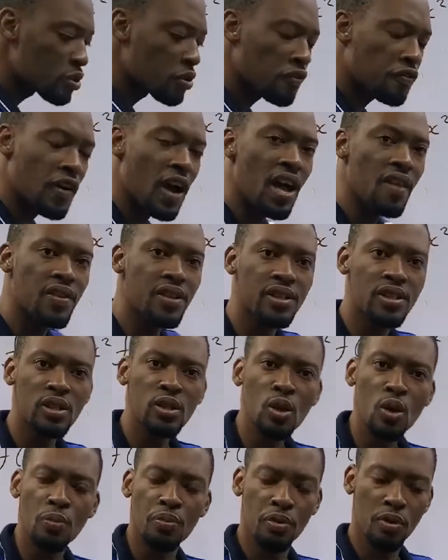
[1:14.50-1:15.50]
To find the
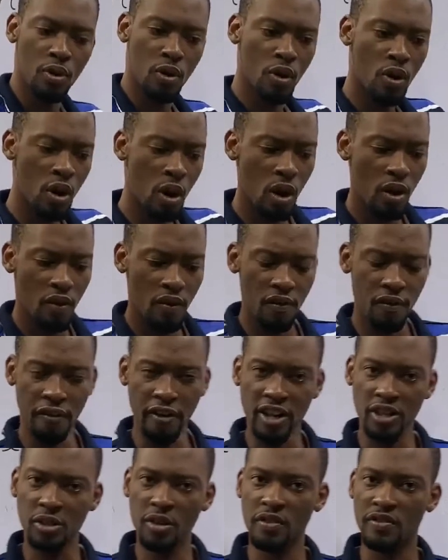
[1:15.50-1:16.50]
slope or
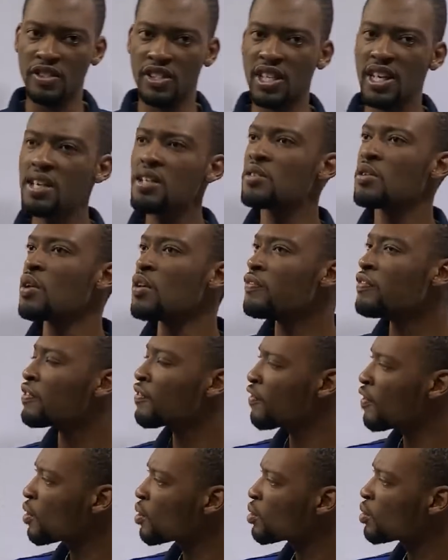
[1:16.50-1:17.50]
rate of change of
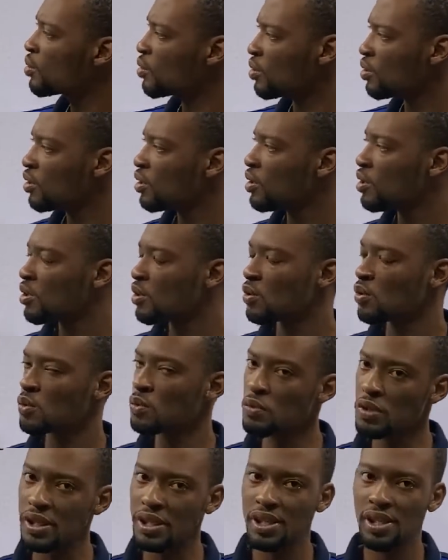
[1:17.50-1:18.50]
a function,
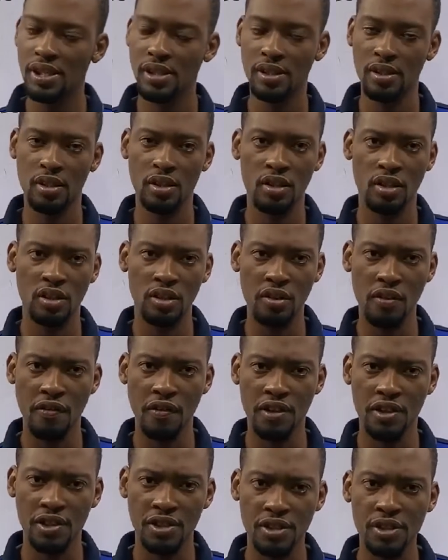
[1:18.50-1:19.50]
we
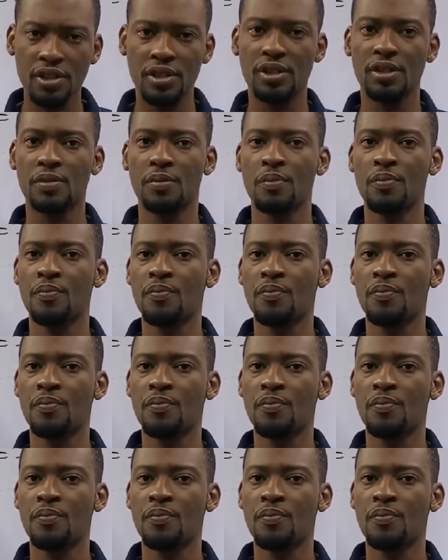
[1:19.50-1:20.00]
differentiate.